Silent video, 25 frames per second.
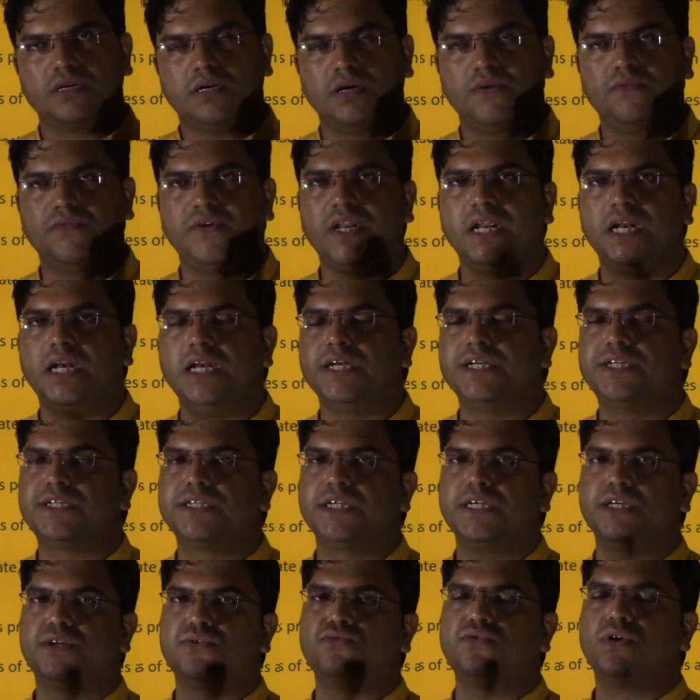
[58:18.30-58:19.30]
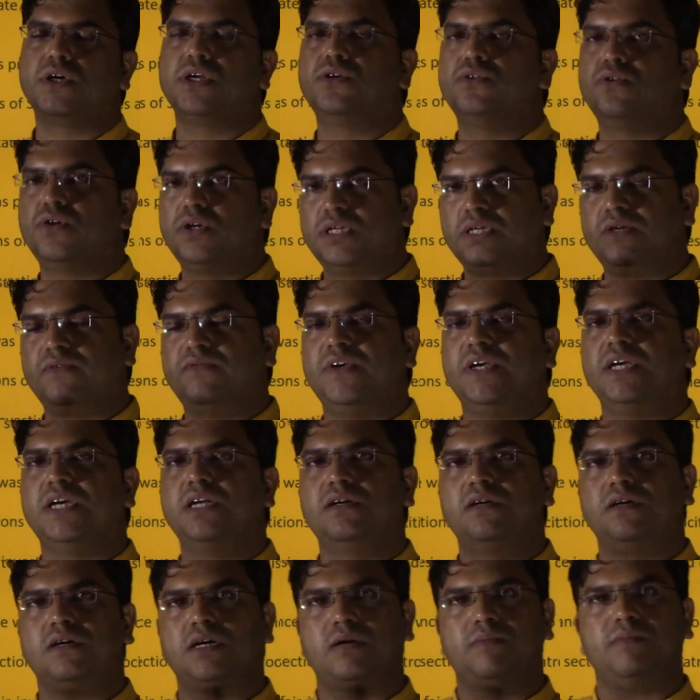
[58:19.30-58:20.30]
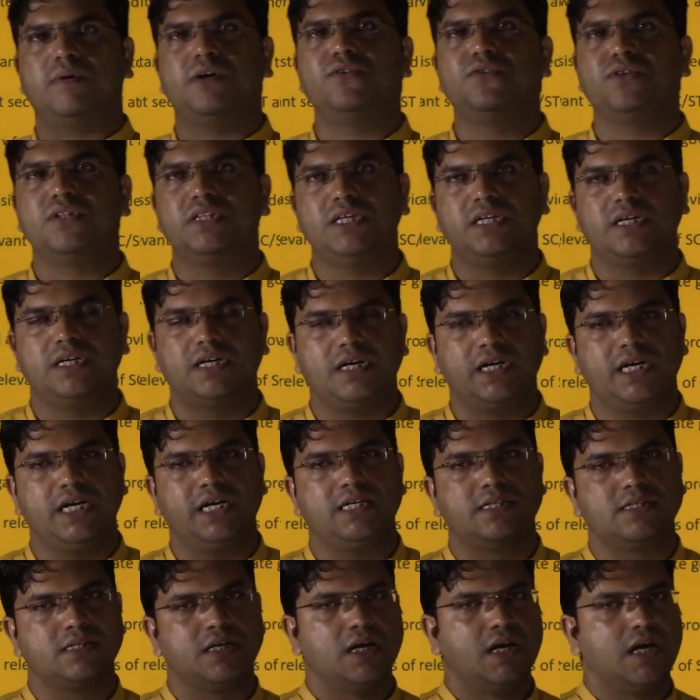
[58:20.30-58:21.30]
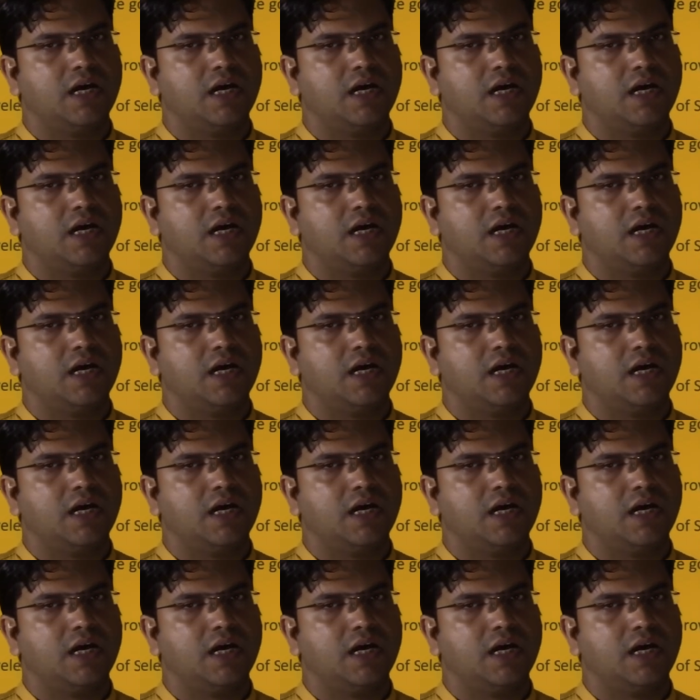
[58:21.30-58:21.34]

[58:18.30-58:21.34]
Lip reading: very literate, who are not aware about their rights,